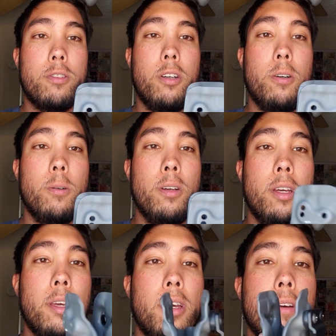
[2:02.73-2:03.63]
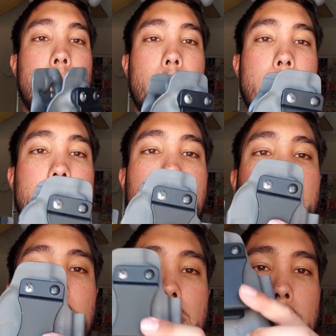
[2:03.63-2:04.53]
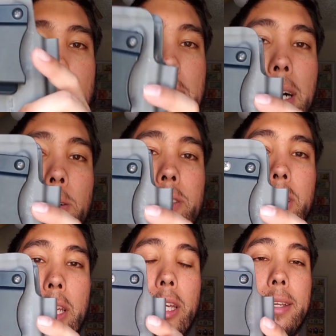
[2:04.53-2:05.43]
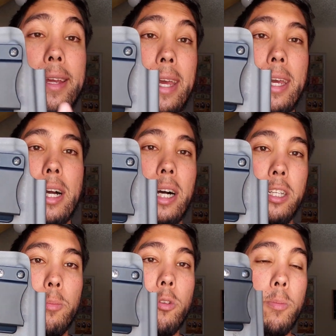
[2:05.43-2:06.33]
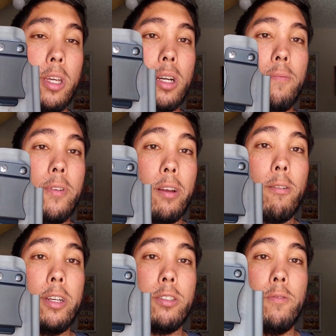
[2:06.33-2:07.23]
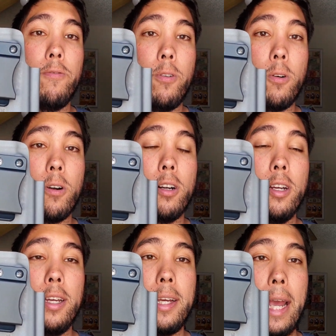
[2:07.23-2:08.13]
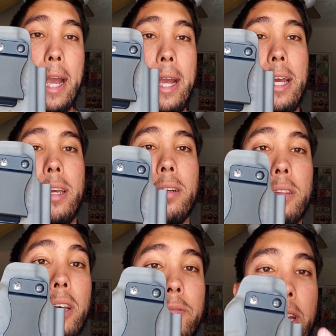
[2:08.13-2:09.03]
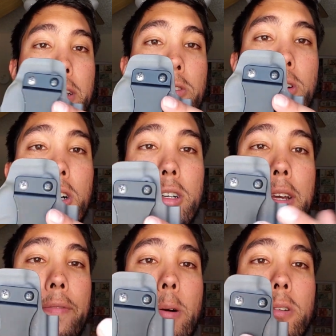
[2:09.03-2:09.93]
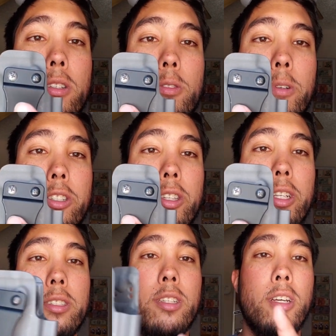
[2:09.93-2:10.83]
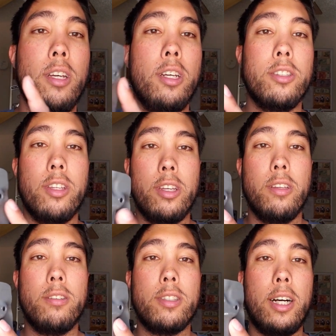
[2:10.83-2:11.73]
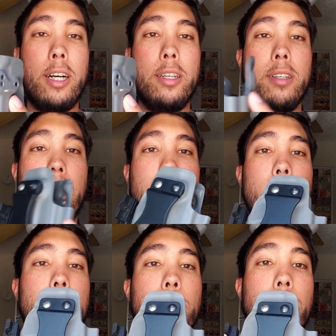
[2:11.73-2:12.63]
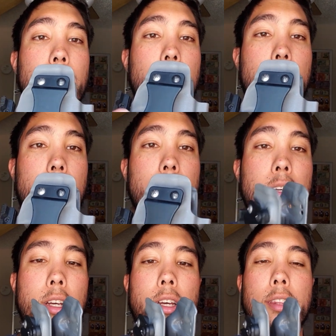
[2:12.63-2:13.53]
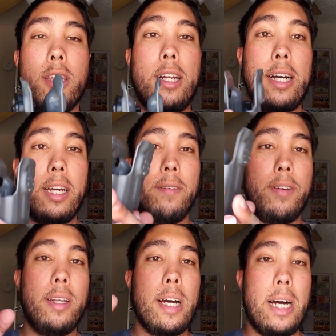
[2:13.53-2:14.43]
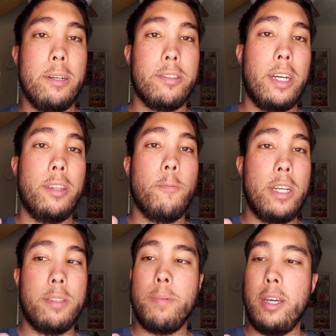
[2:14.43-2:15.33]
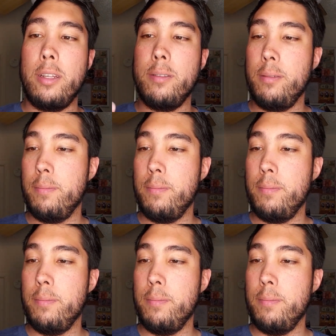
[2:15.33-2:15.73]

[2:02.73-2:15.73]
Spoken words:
So, for an example, like right now, it's in a IWB configuration for a left-handed draw. If I were to switch this to the other side and then remove the claw, then I have an outside the waistband